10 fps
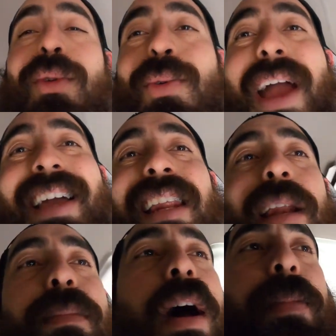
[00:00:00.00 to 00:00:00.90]
were
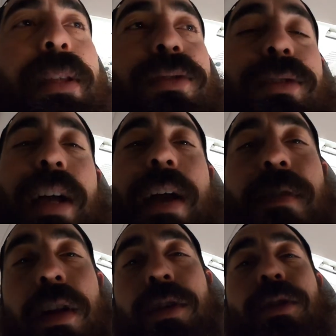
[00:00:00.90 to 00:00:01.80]
crackling and popping towards a high
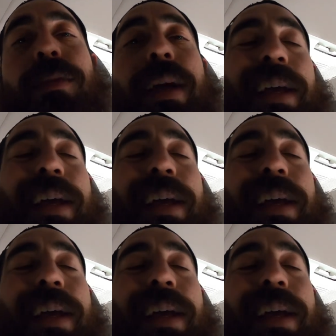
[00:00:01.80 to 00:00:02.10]
volume